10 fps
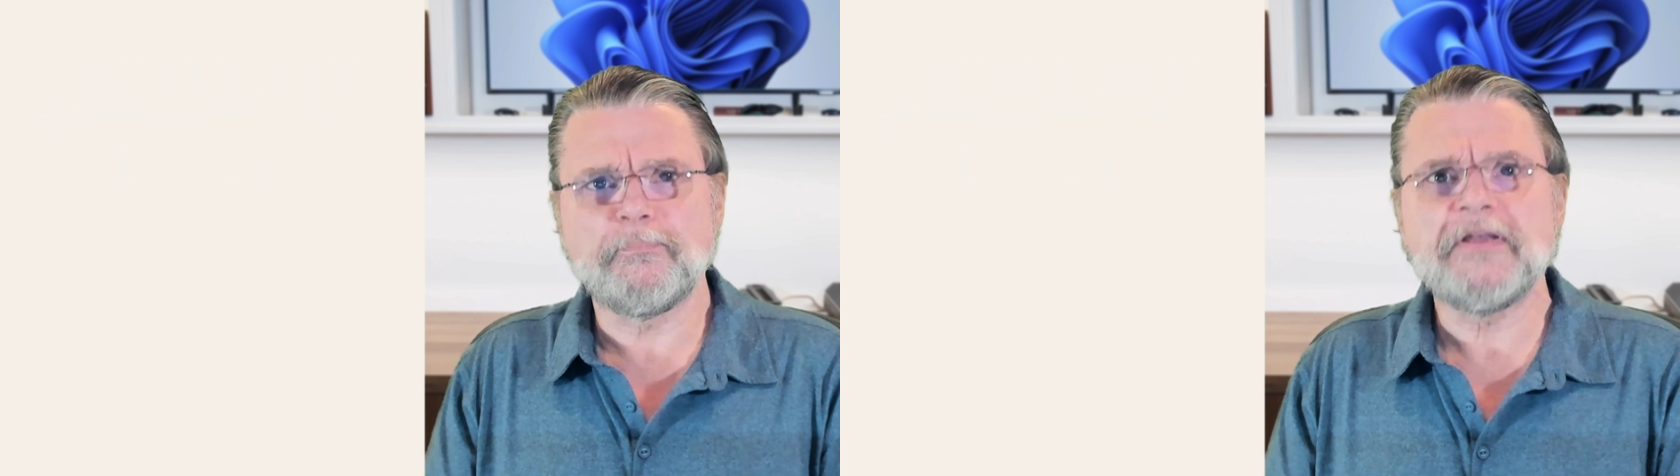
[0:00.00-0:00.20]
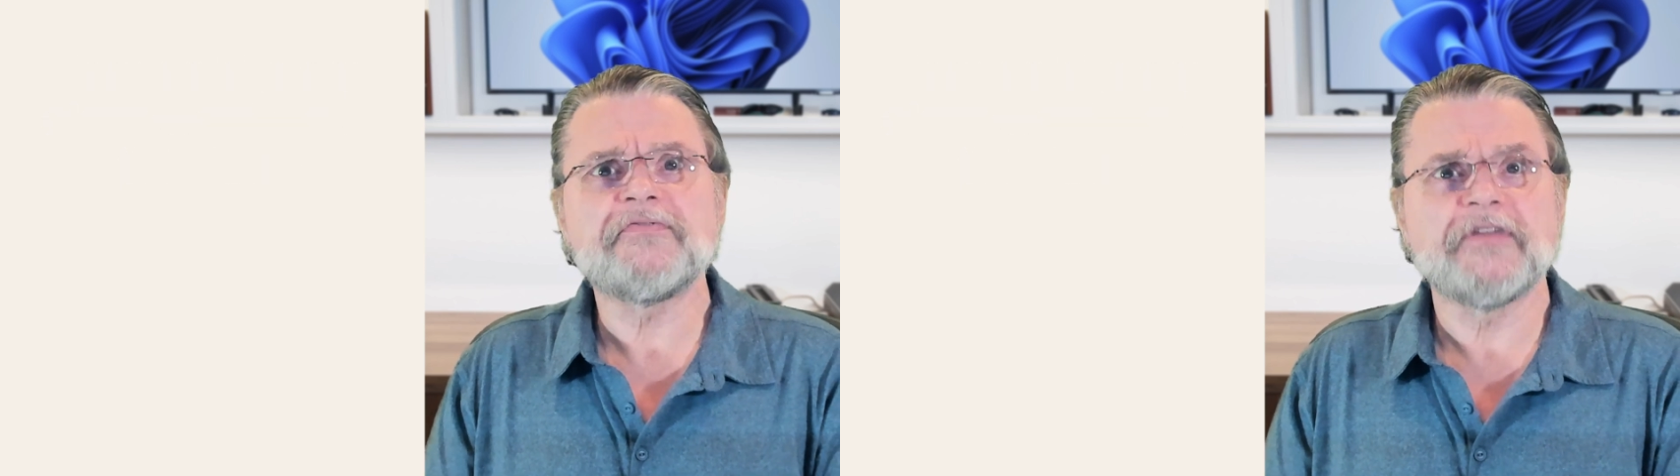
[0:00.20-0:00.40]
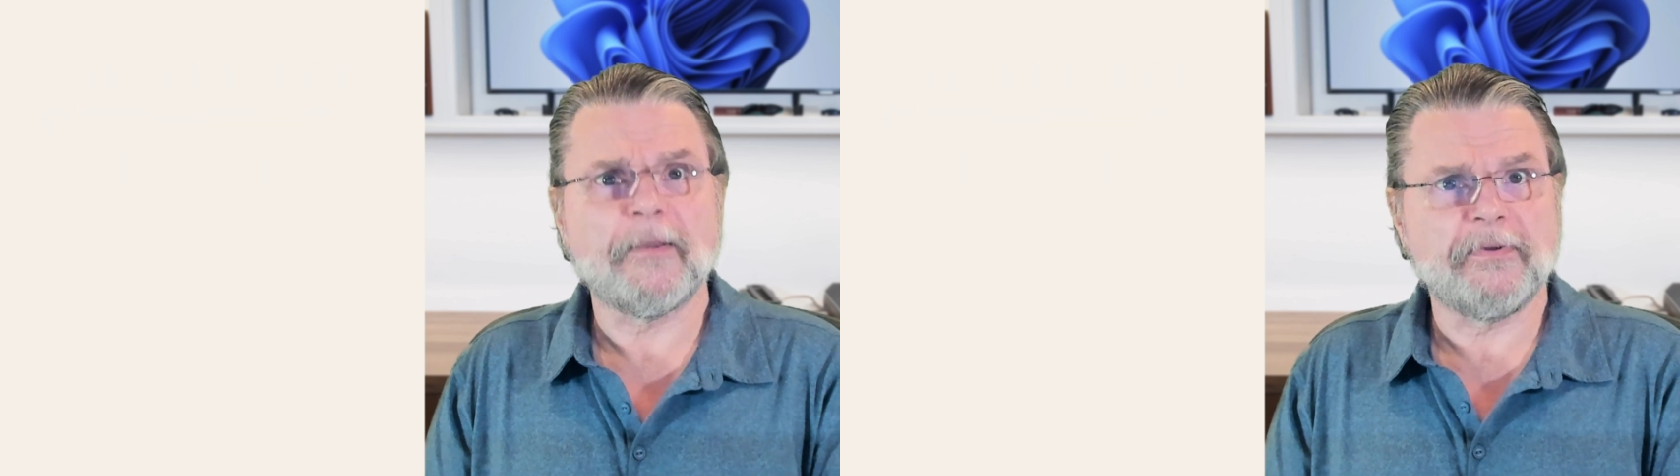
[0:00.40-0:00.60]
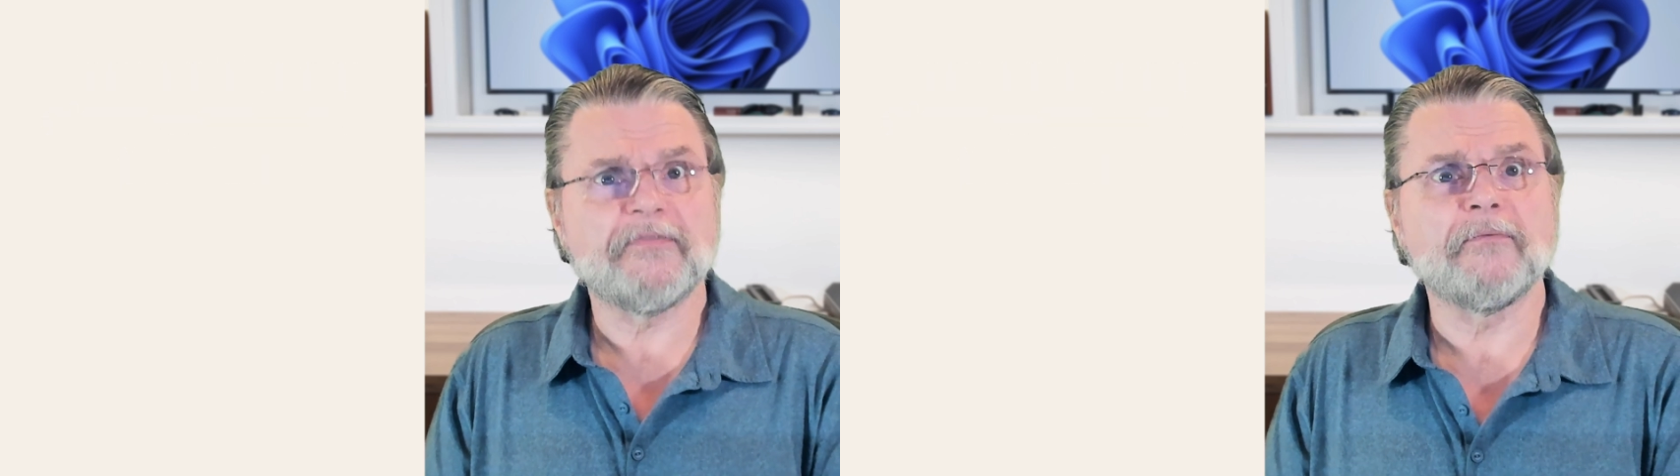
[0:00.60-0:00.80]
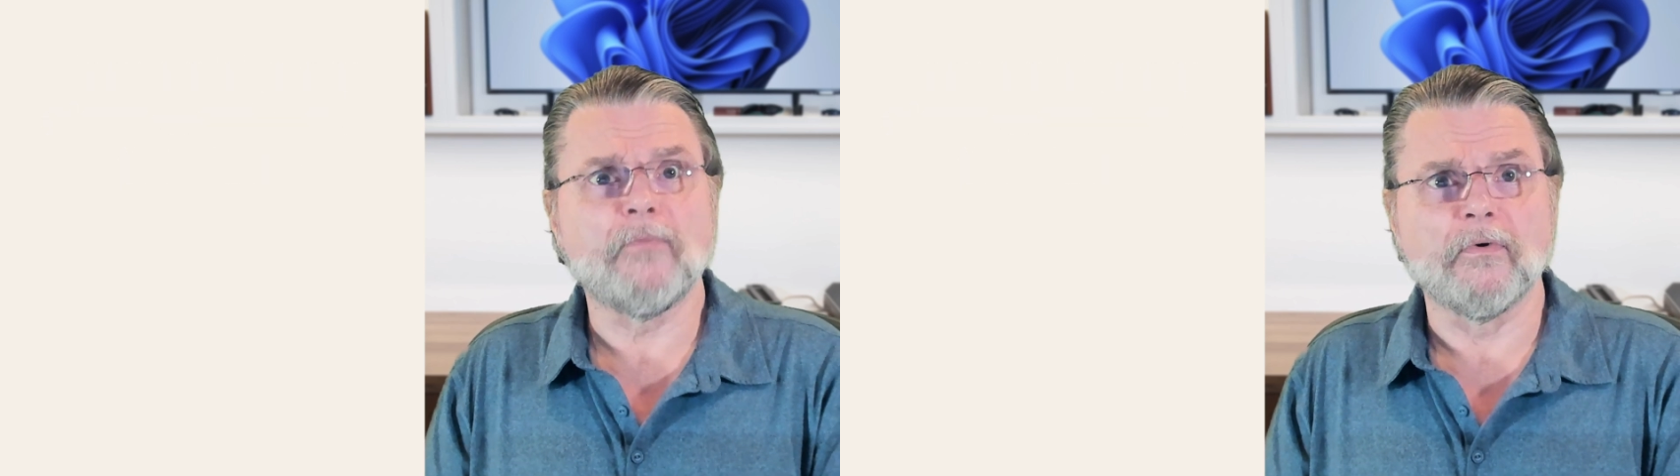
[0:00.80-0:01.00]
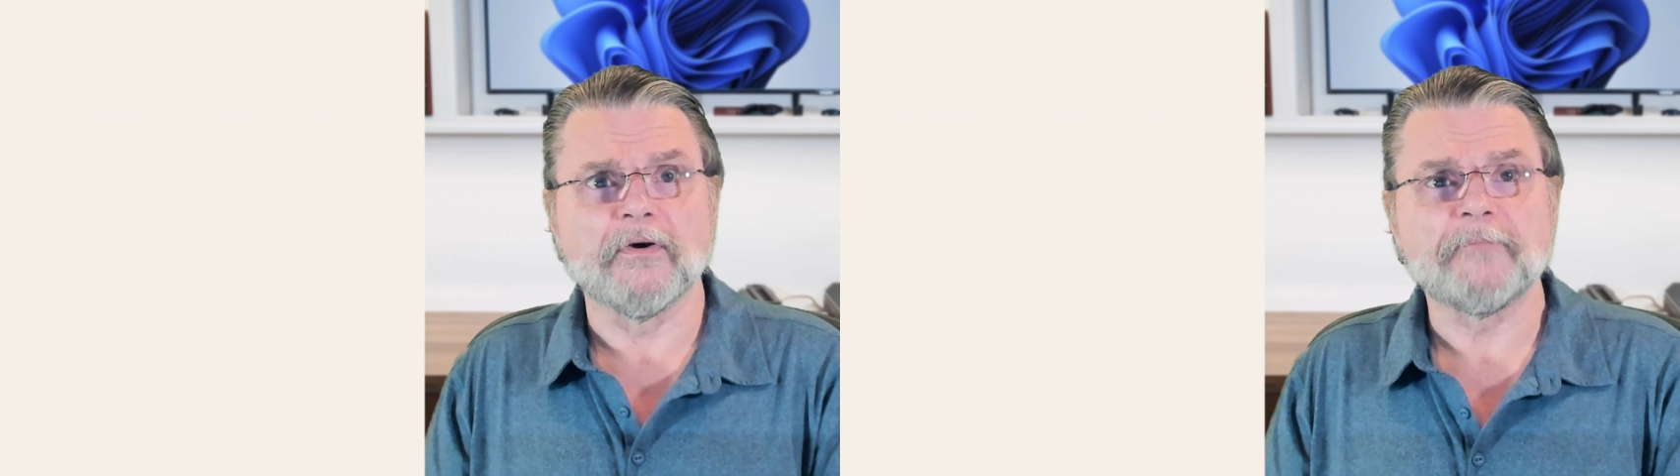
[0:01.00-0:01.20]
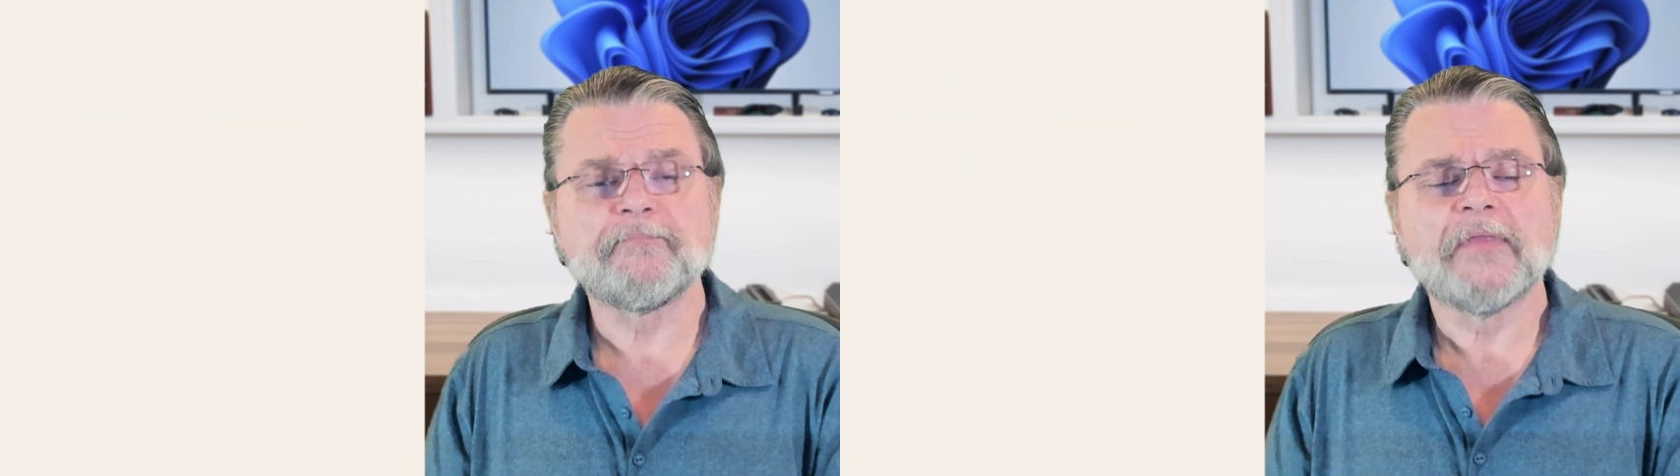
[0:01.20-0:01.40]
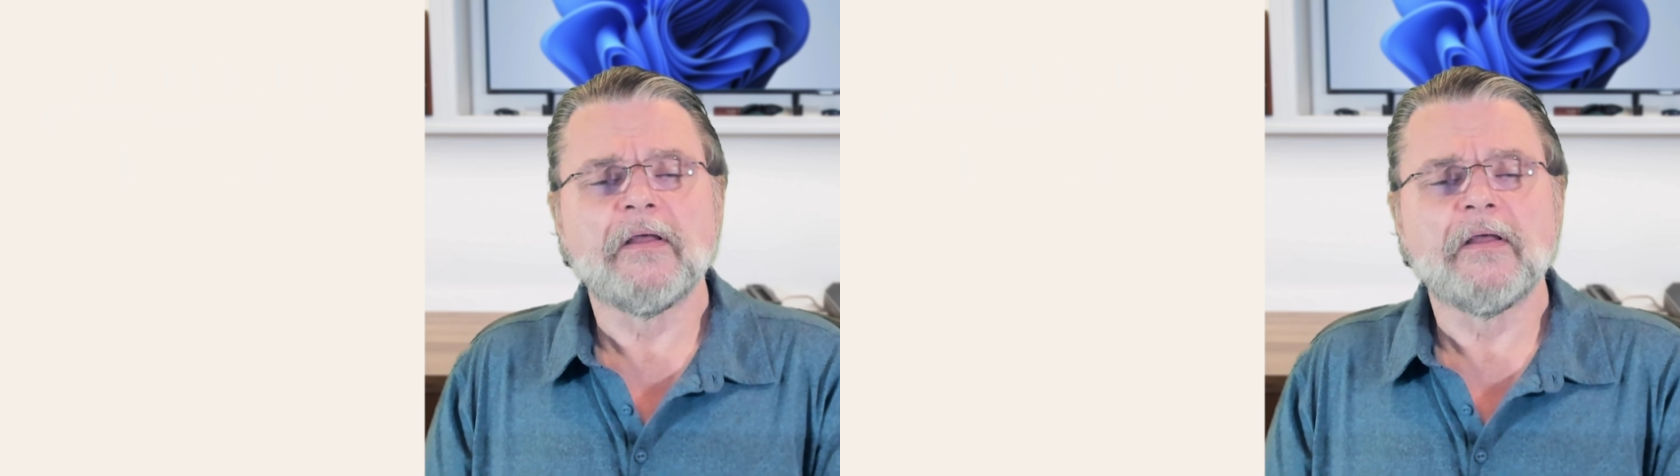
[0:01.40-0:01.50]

beefed up even more.